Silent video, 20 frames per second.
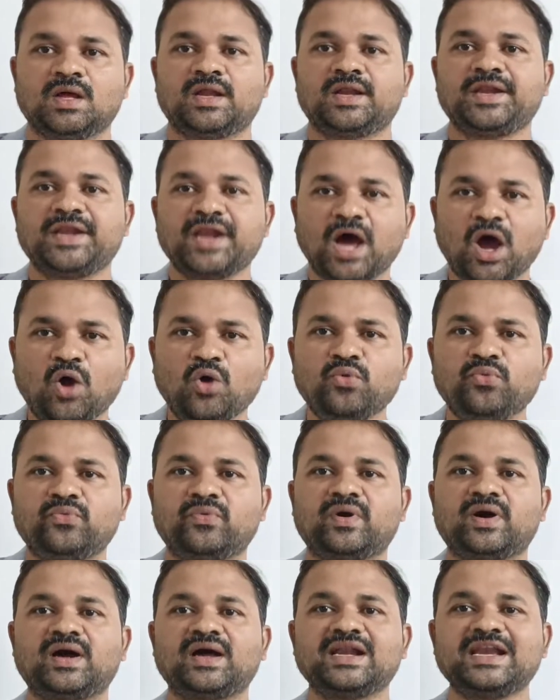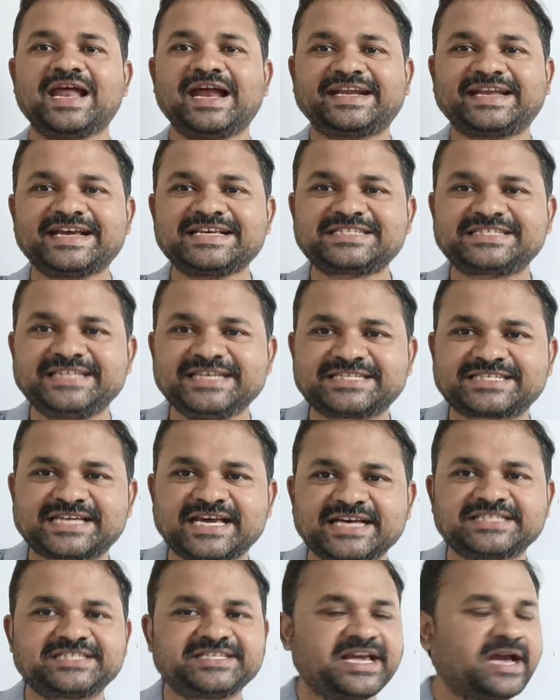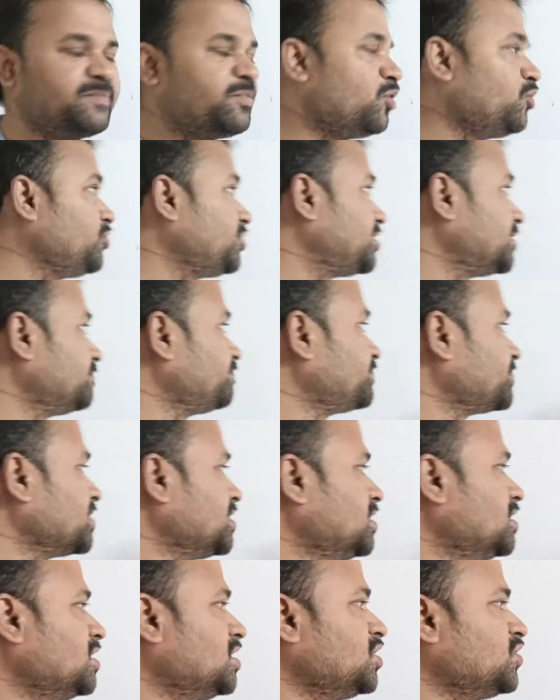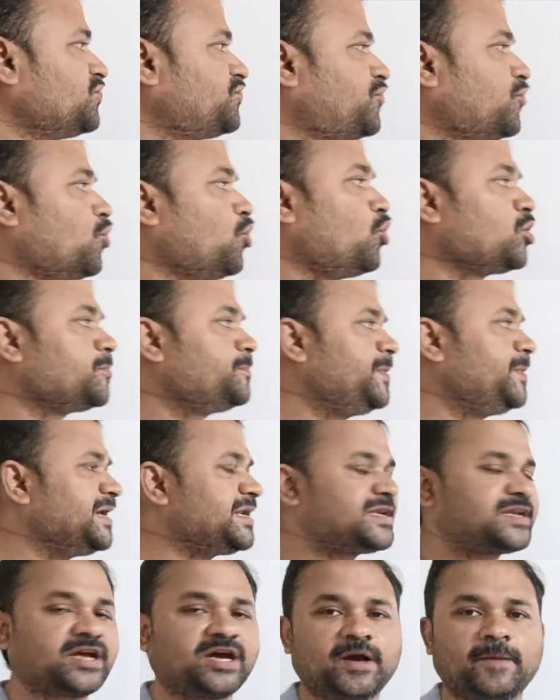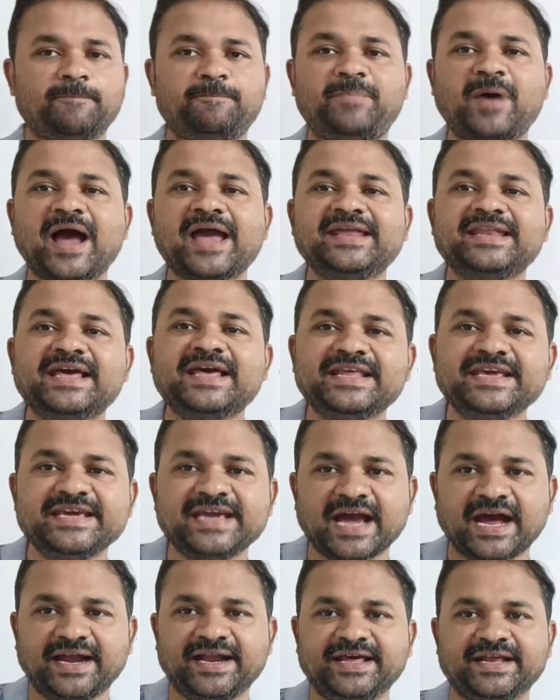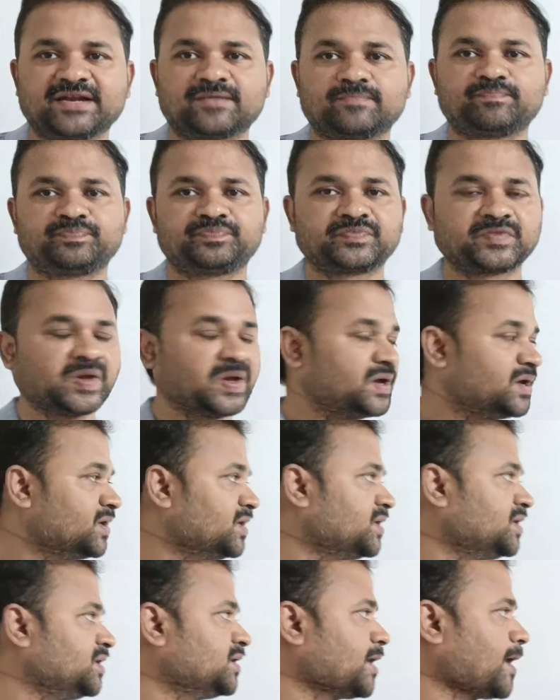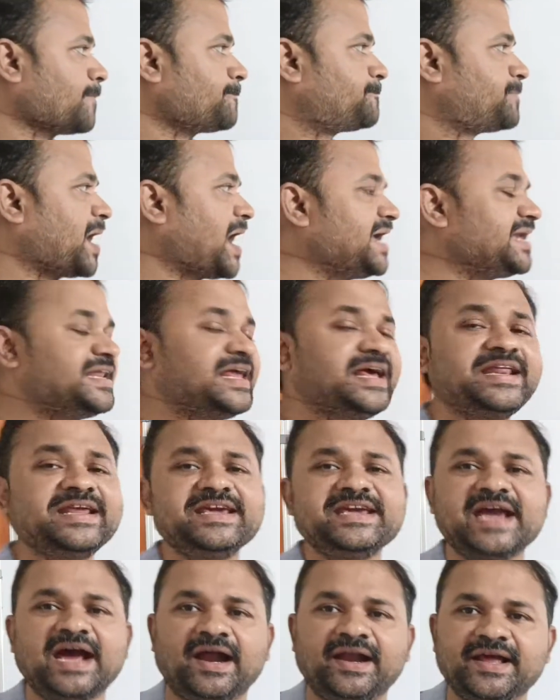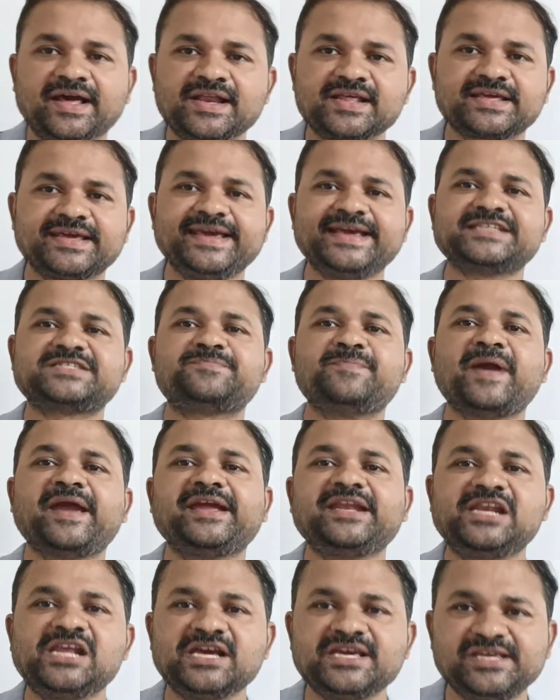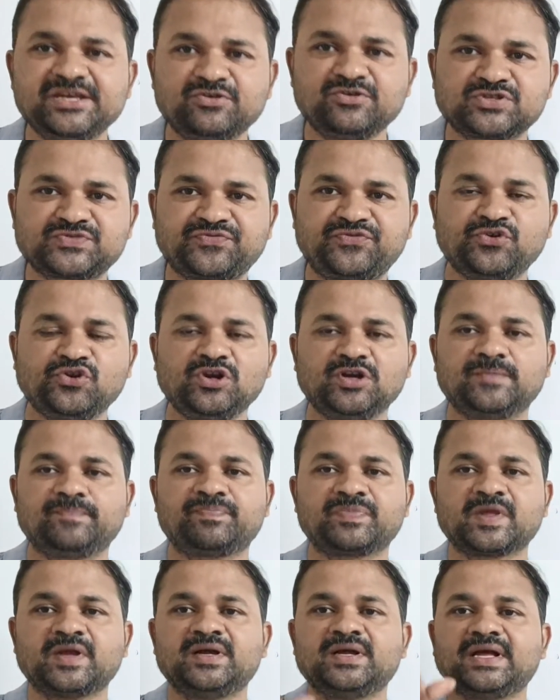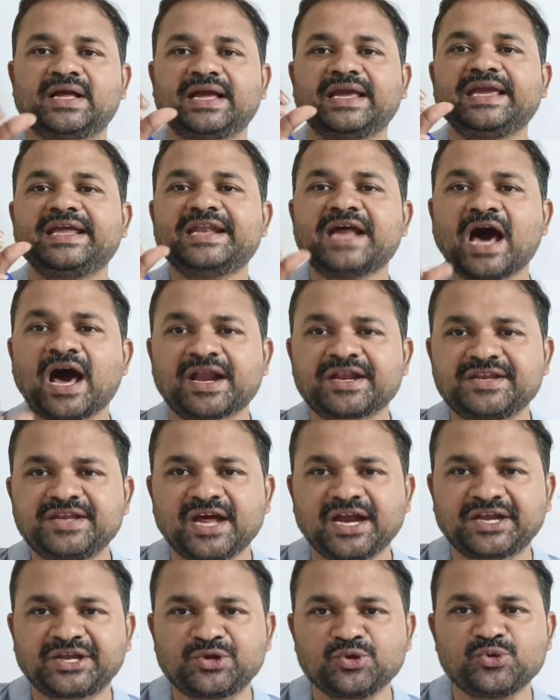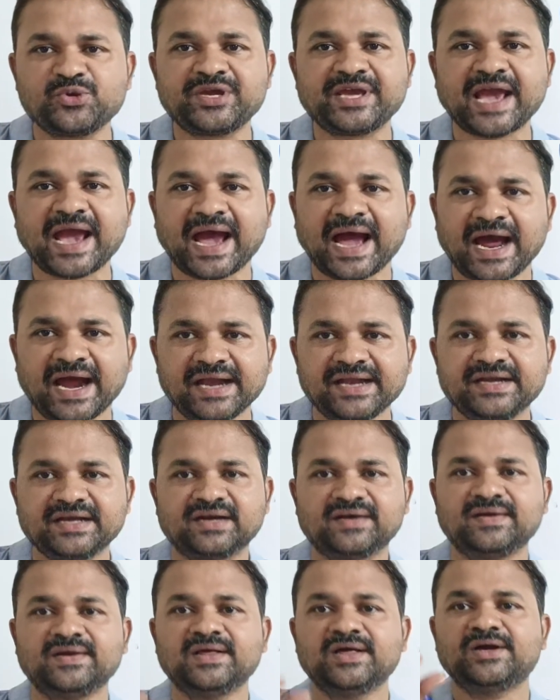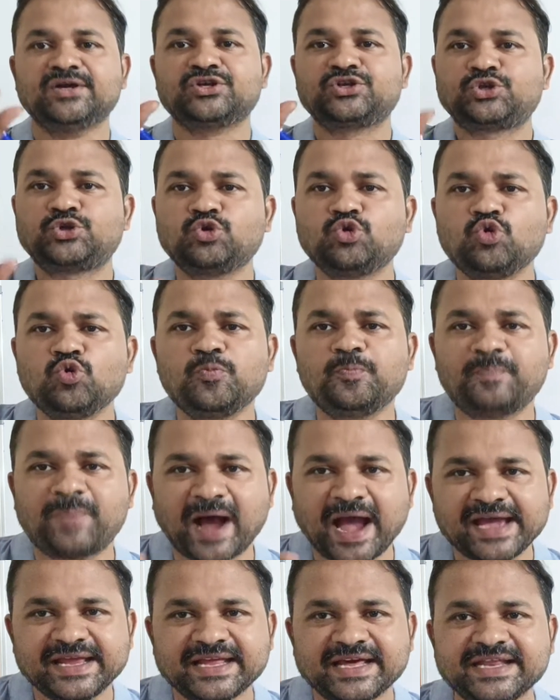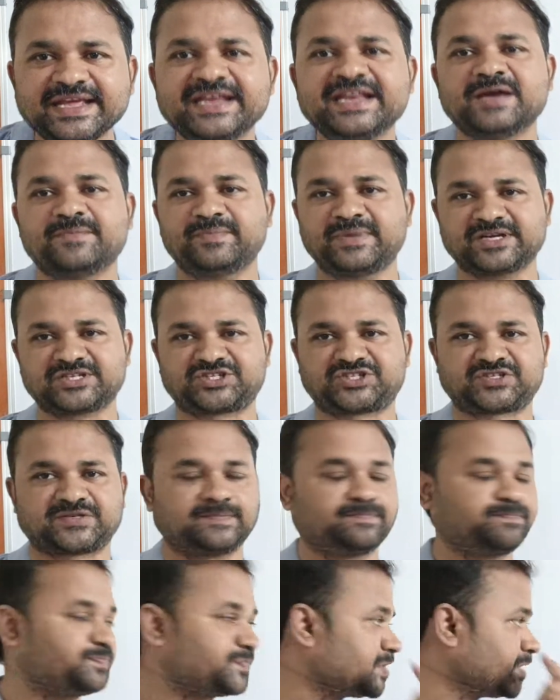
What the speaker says: Now let us discuss about 4-bit binary adder. Binary adder is mainly useful in order to add two binary numbers.